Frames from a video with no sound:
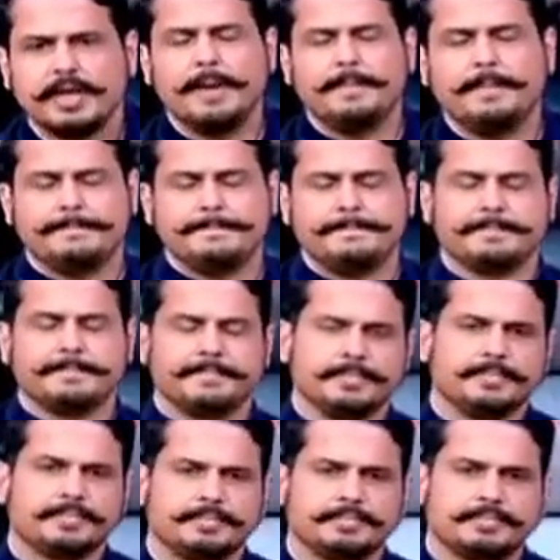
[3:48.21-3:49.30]

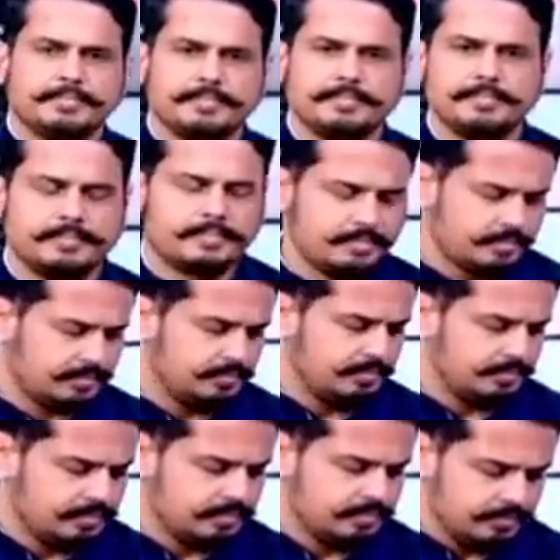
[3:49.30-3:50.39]

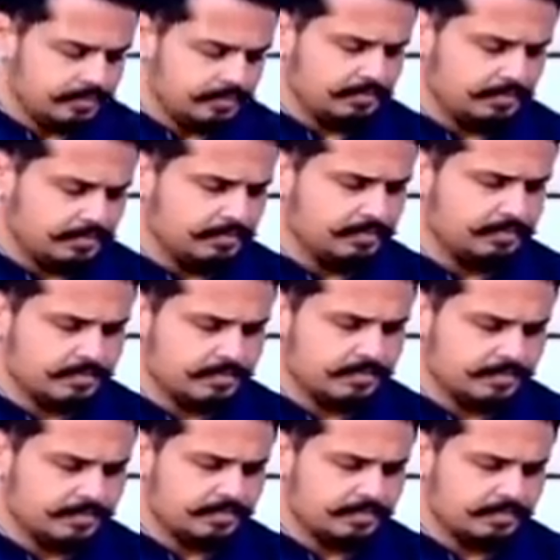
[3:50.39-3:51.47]

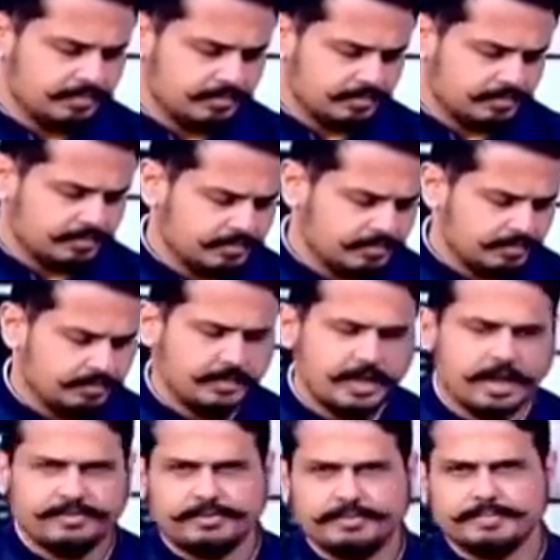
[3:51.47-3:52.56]
This person isn't speaking.